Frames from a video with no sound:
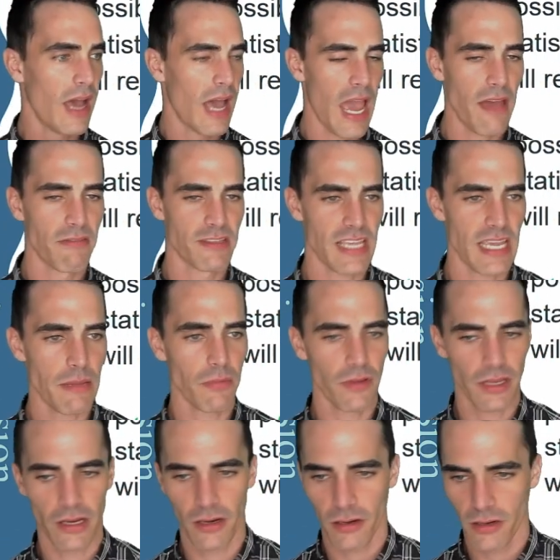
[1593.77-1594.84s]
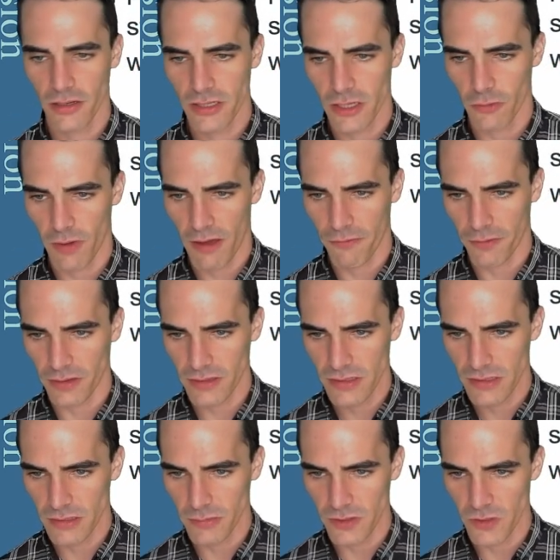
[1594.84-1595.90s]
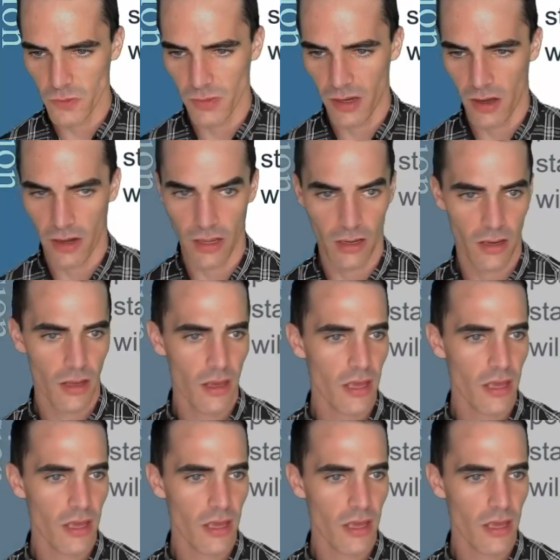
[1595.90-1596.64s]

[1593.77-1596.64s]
I have a table here to reference. Let me zoom in on it.